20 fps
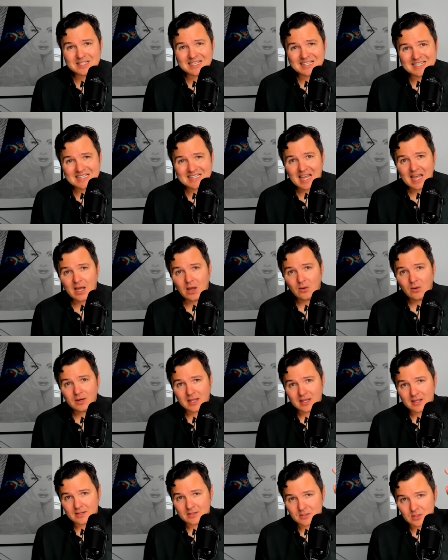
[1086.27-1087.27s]
in town
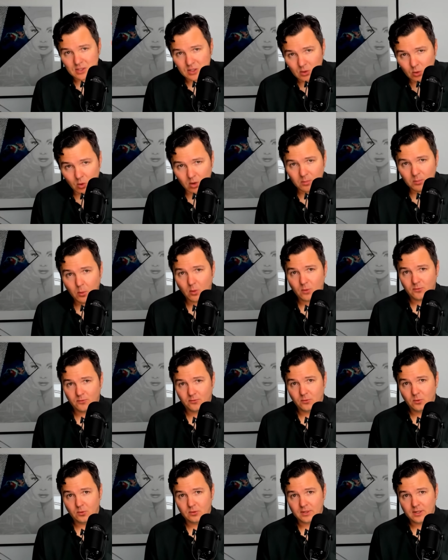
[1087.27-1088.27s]
is your
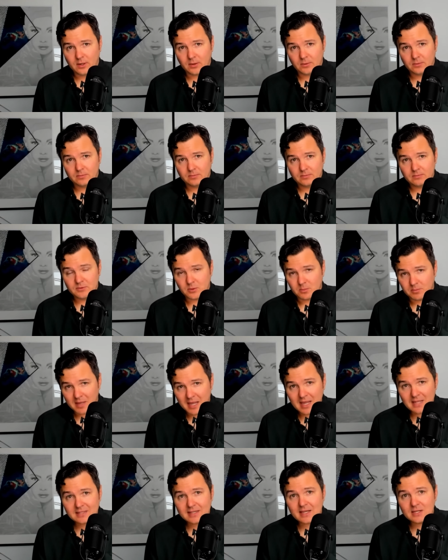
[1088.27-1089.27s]
portfolio. So
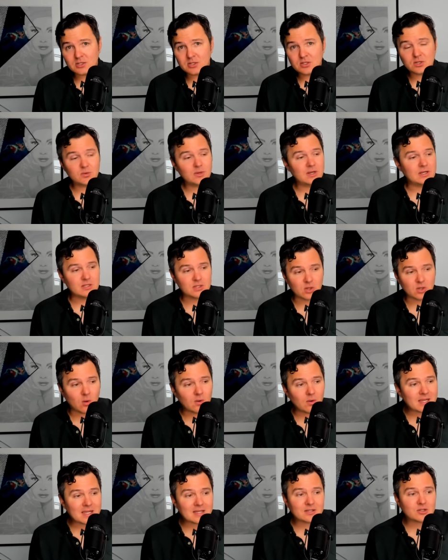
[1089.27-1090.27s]
pay attention to it and
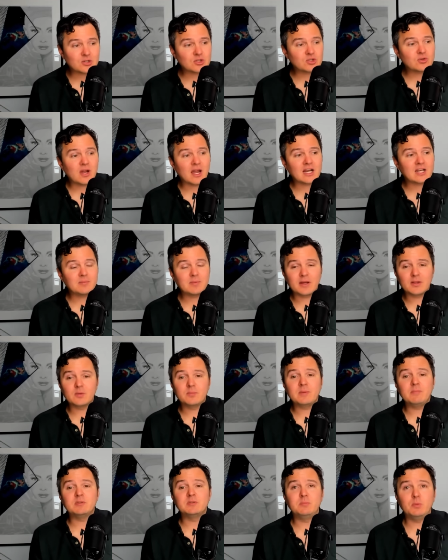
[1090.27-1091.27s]
don't get distracted by other
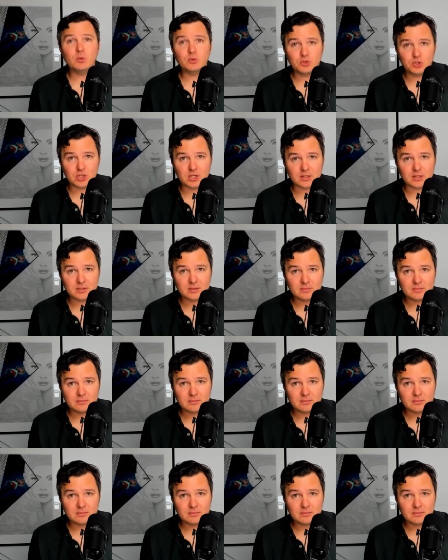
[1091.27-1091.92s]
people's bullshit.